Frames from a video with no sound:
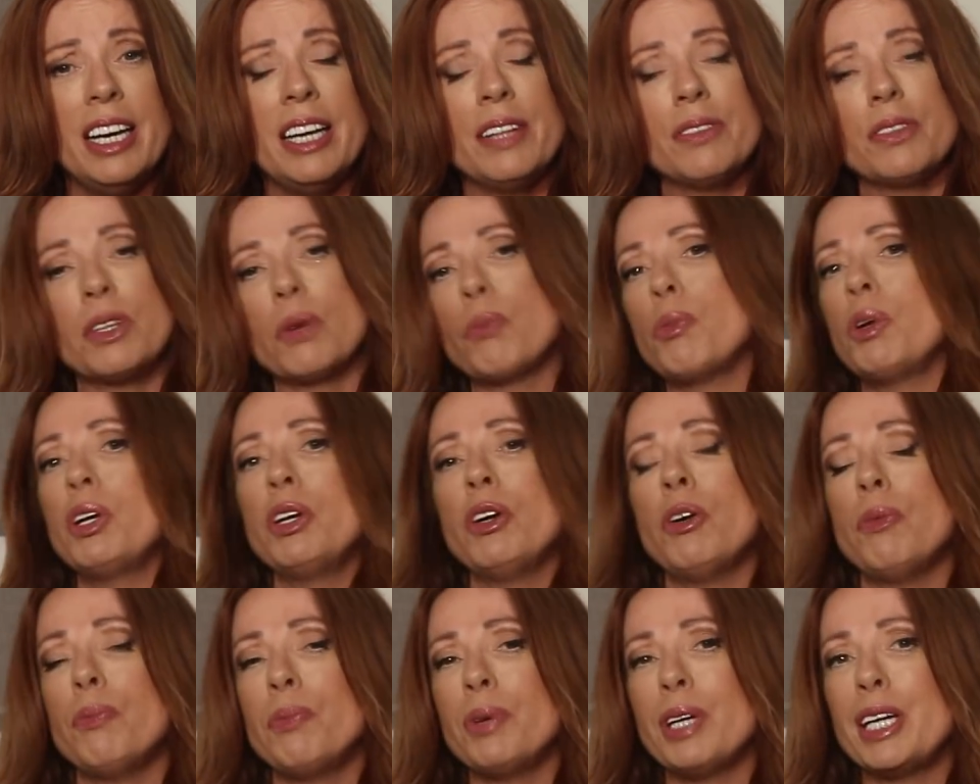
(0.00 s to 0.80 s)
that we're
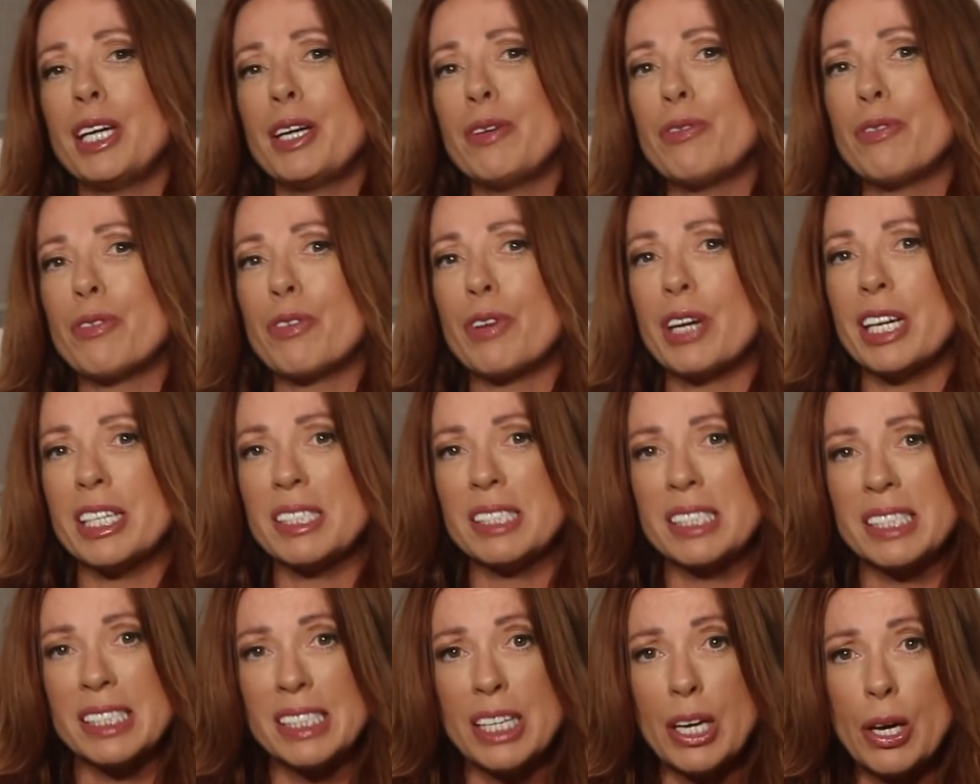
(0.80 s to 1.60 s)
not being for
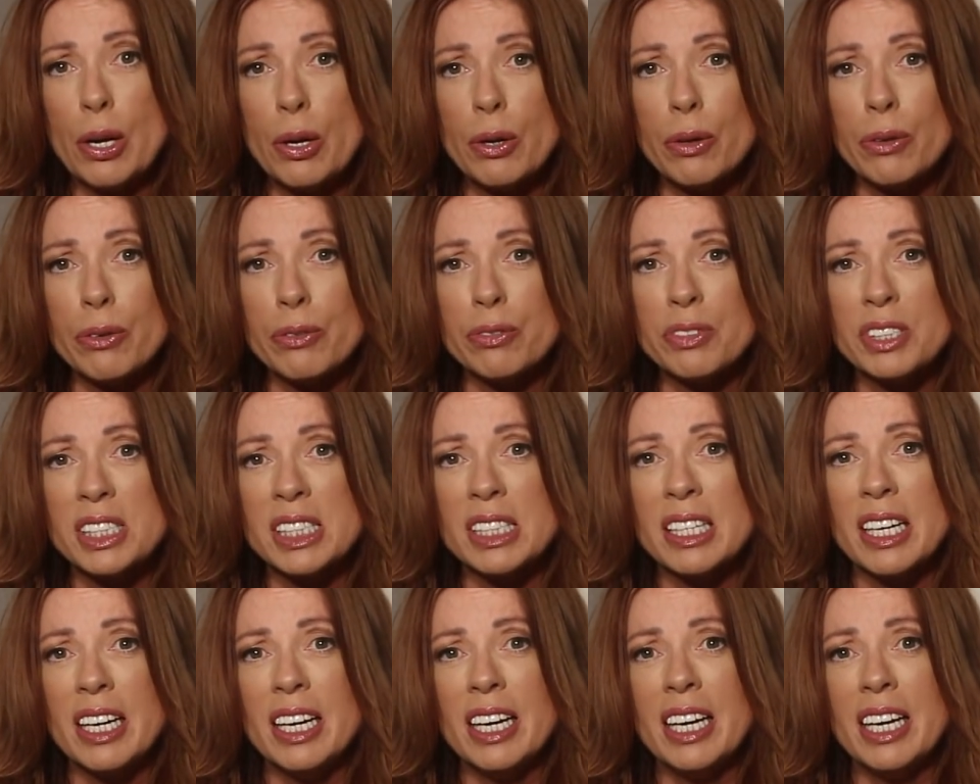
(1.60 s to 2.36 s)
ourselves,